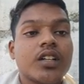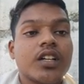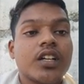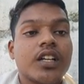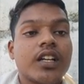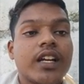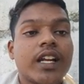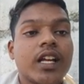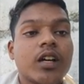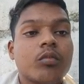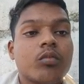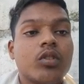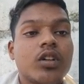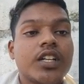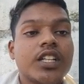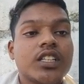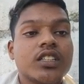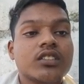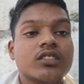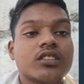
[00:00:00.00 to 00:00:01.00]

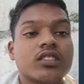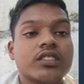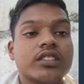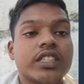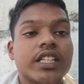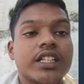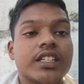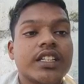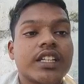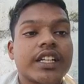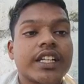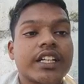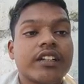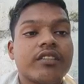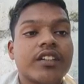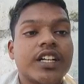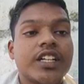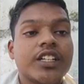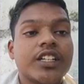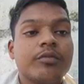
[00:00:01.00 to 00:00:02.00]
reliability at the
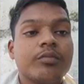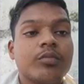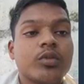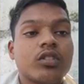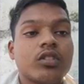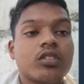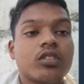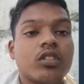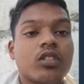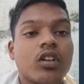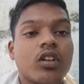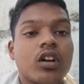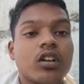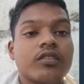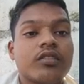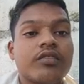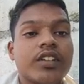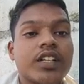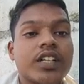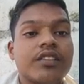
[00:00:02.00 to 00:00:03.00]
required input clock
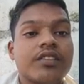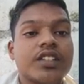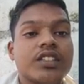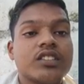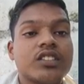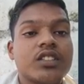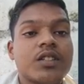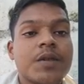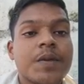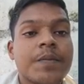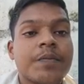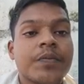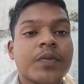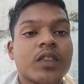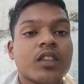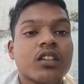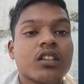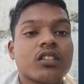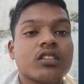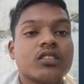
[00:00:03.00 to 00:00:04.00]
frequency.
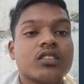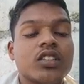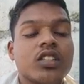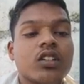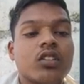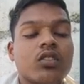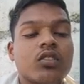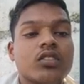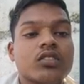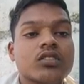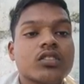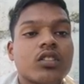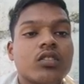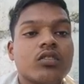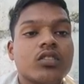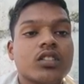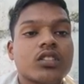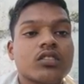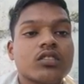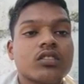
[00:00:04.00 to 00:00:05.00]
Synchronous
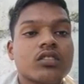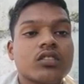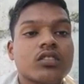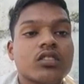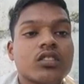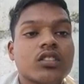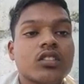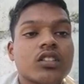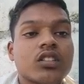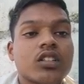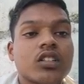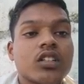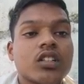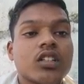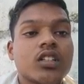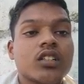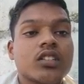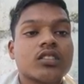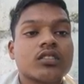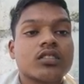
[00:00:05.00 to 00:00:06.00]
counters
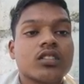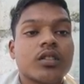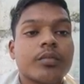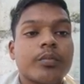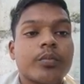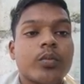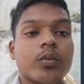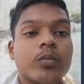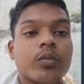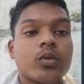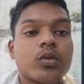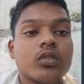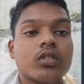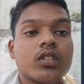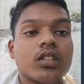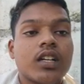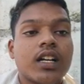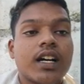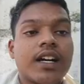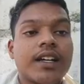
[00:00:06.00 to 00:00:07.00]
support
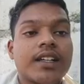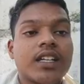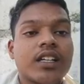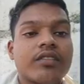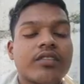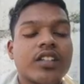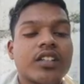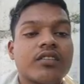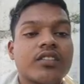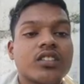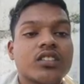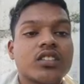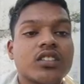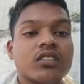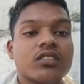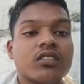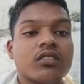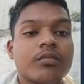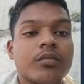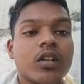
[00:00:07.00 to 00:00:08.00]
higher frequency.
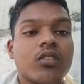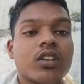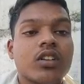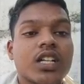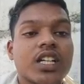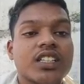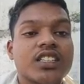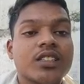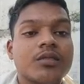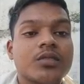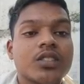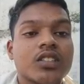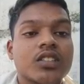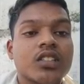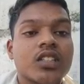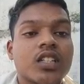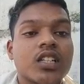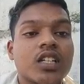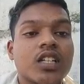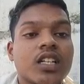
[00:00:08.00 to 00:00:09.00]
Power consumption:
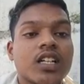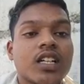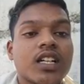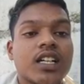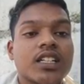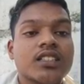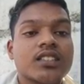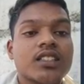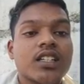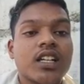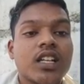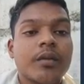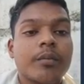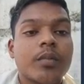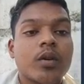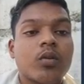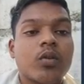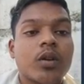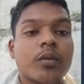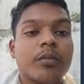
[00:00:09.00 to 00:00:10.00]
consider the
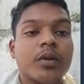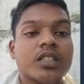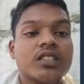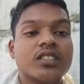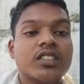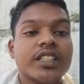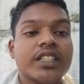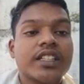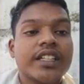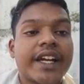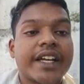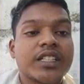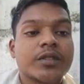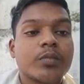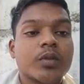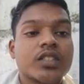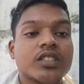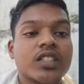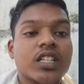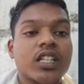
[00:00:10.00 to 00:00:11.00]
power budget,
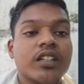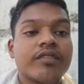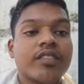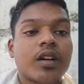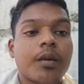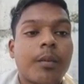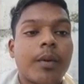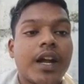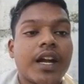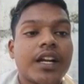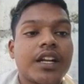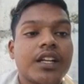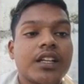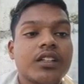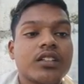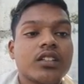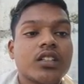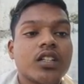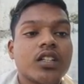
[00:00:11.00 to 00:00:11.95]
especially for battery